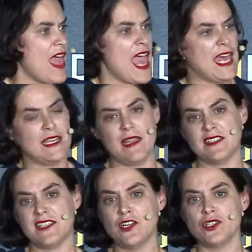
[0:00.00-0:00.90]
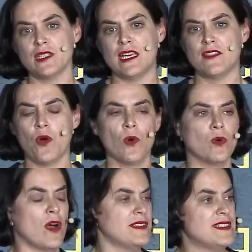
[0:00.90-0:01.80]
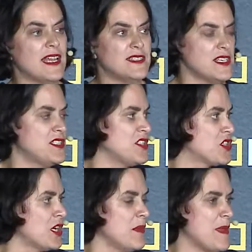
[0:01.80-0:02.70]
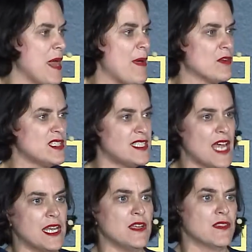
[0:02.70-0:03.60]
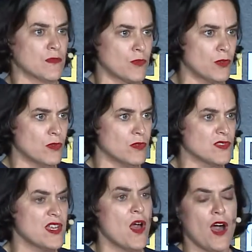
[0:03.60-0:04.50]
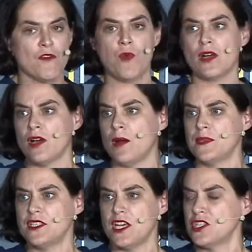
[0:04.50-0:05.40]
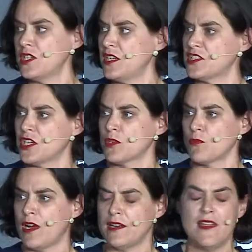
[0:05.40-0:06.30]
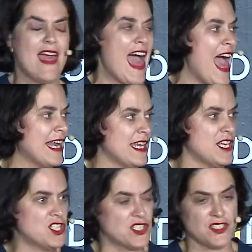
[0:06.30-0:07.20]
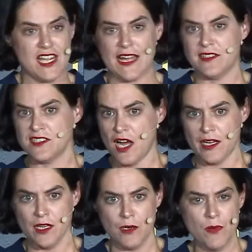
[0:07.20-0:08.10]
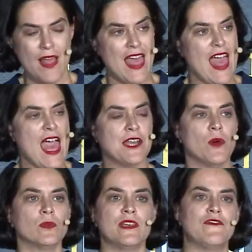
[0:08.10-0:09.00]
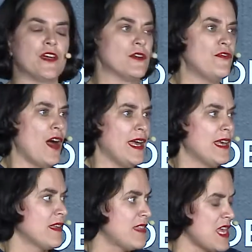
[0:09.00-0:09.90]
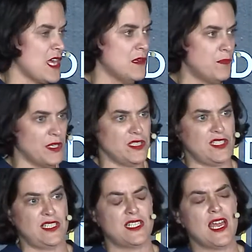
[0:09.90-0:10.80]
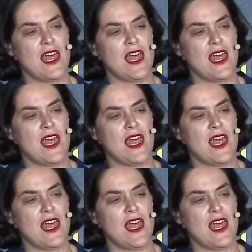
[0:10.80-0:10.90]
And essentially, the whole consensus is going to be about setting the rules of what computation is going to run at each data silo, and only verifying the inputs